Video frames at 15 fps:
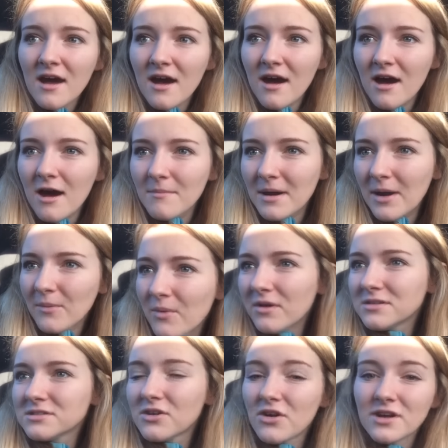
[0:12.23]
Um, I
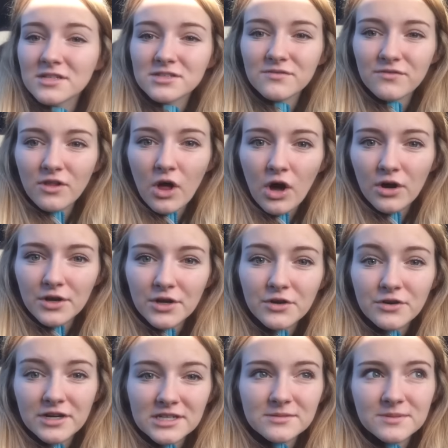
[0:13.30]
was going to vlog
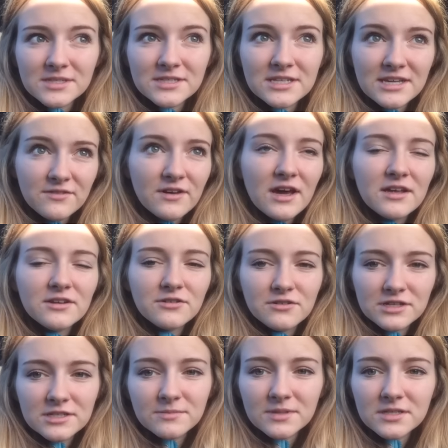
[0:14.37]
Christmas Eve and
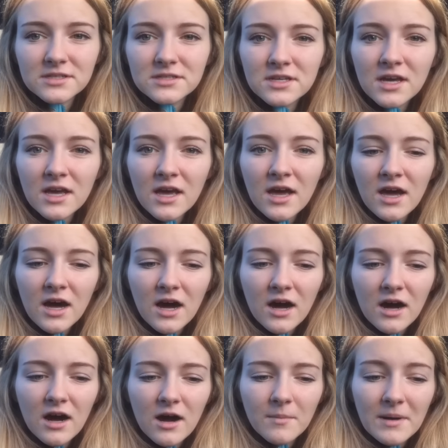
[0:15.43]
Christmas,
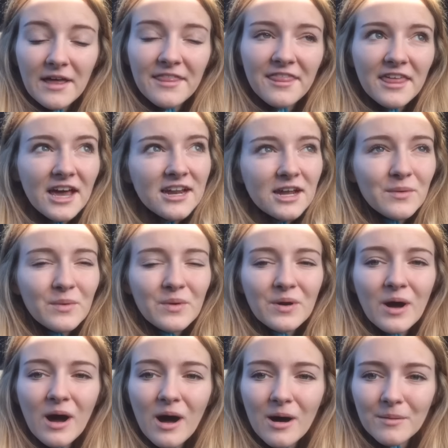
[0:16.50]
um, and then I
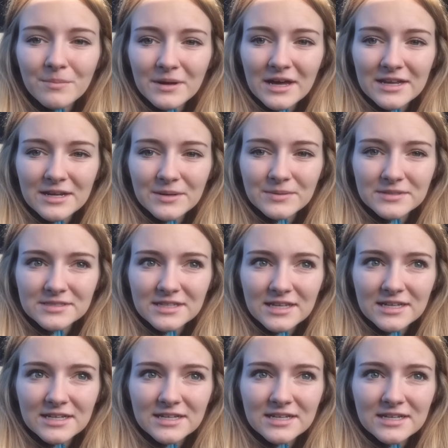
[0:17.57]
woke up and it was
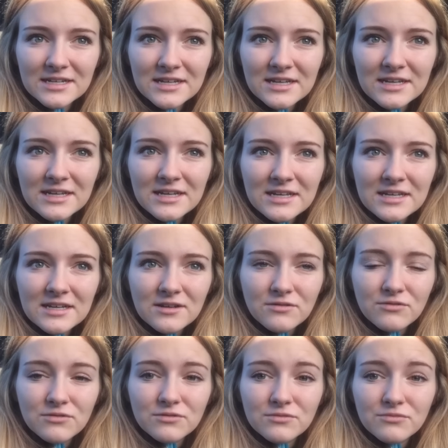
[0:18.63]
like
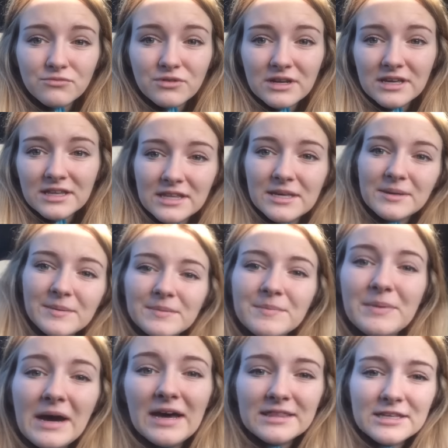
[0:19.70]
really
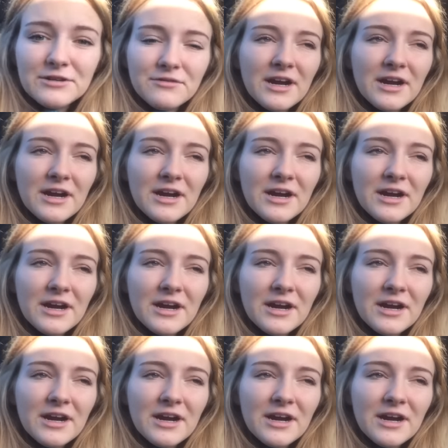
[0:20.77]
badly